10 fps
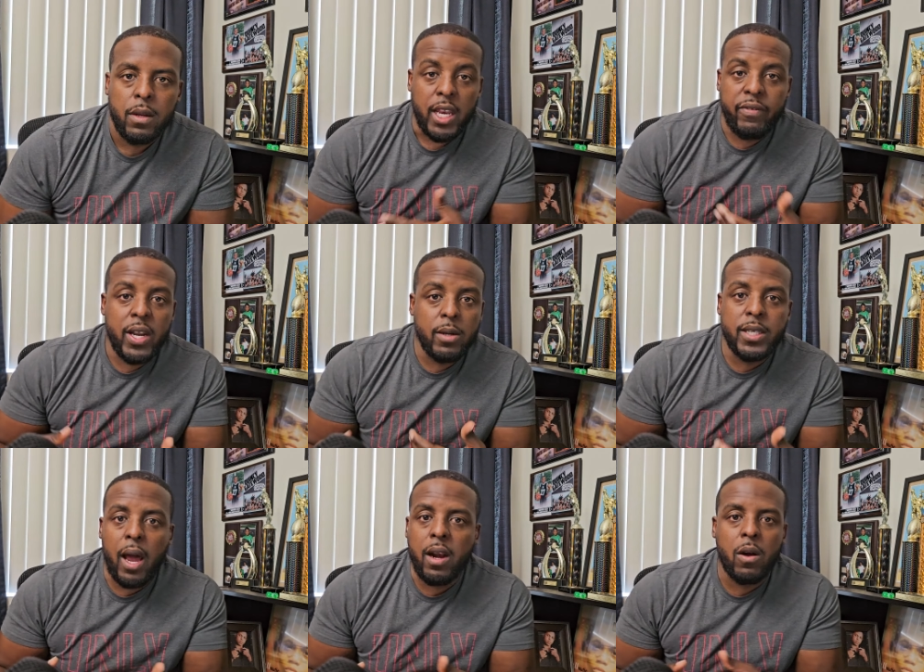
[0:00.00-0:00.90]
And even
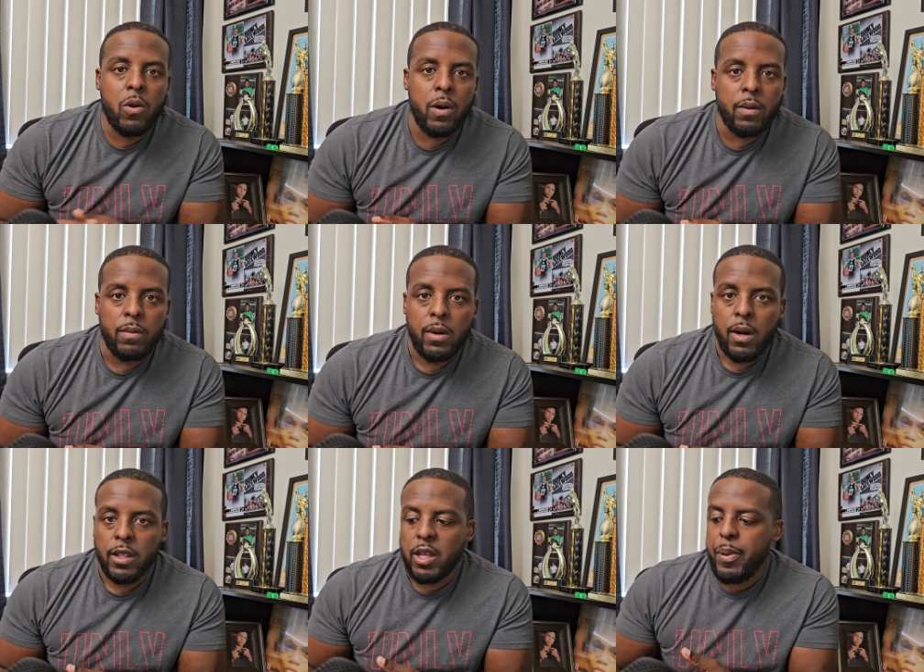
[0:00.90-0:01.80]
outside of the court,
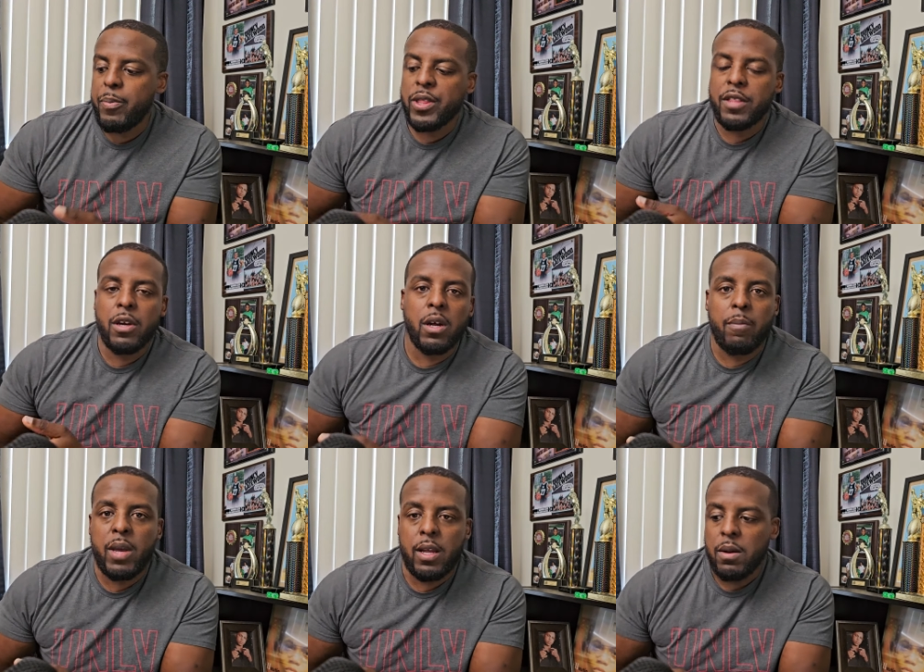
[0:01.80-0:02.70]
the people that they're going
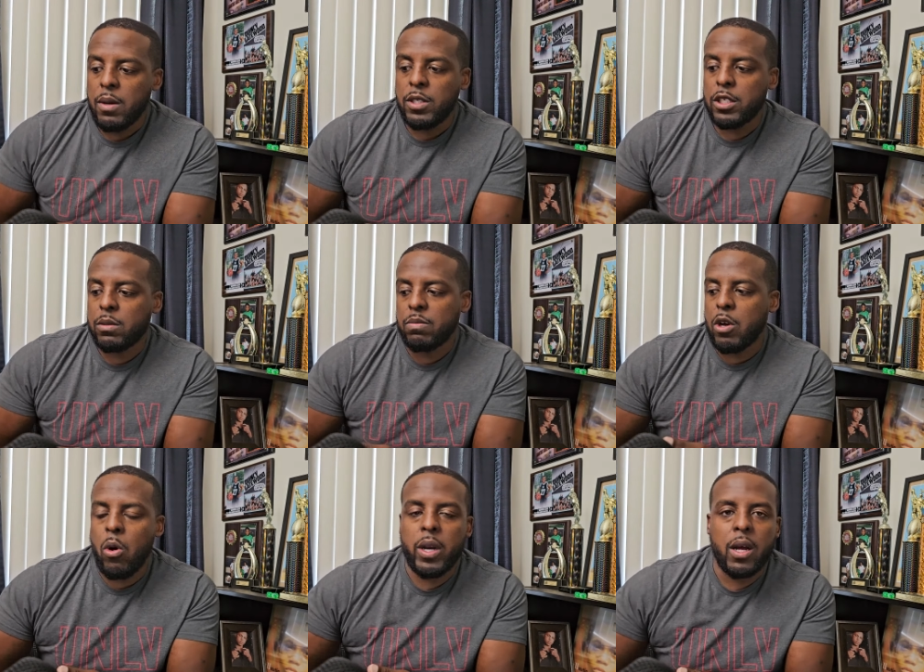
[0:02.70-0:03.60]
to meet just
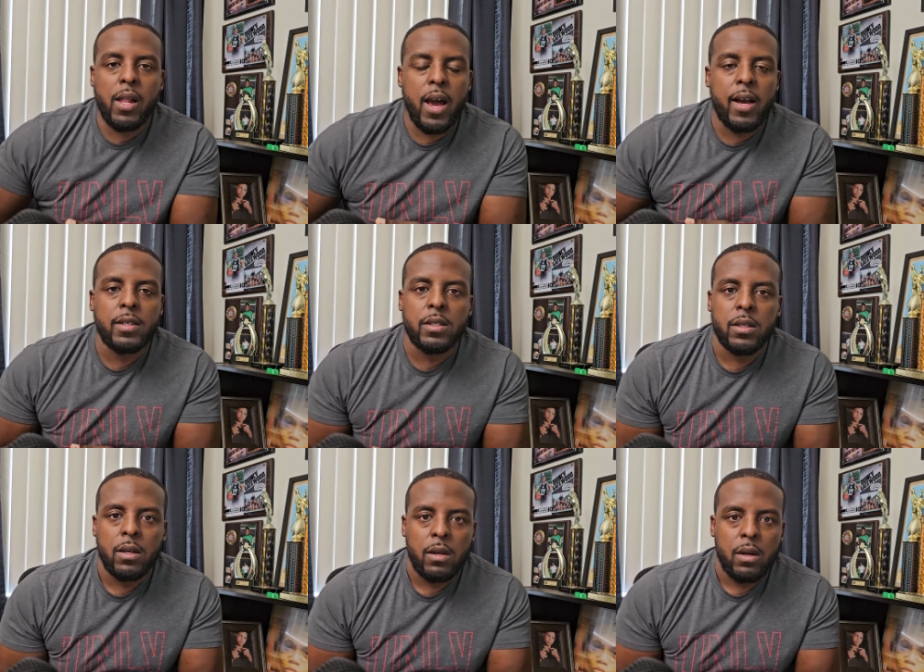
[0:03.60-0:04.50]
going to
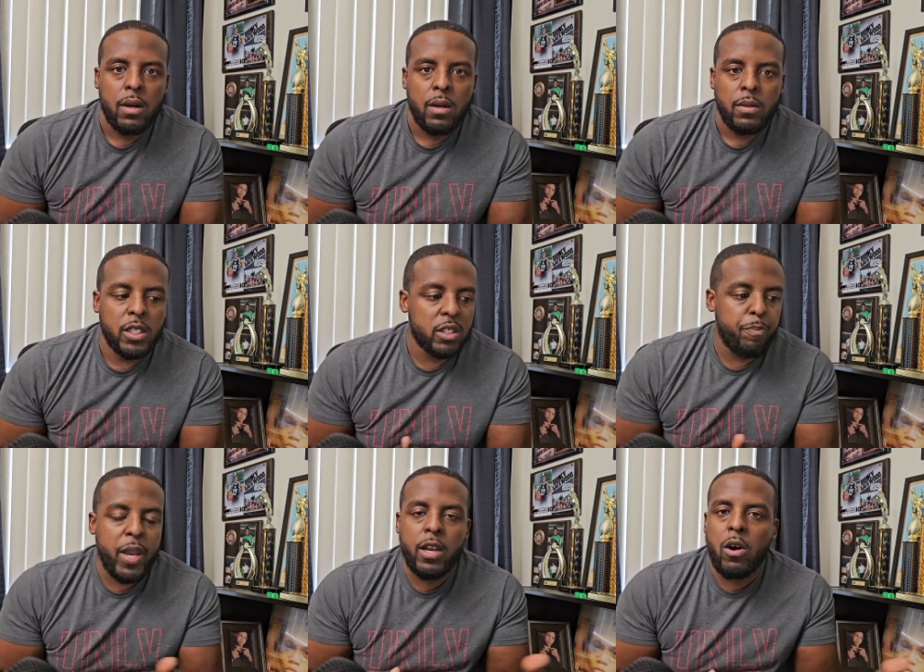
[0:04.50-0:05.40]
class,
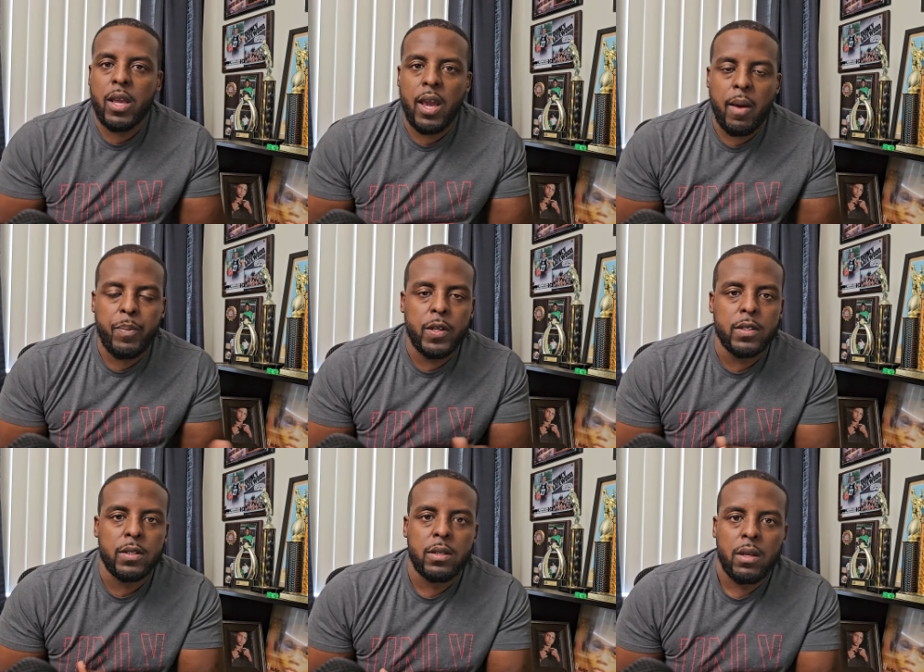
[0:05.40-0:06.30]
just being on
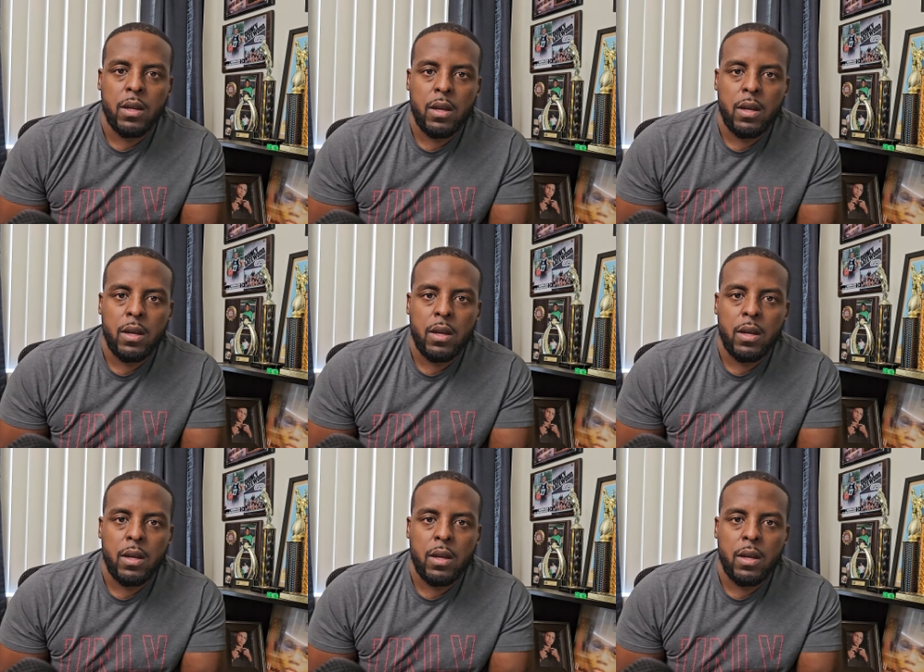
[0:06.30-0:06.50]
campus.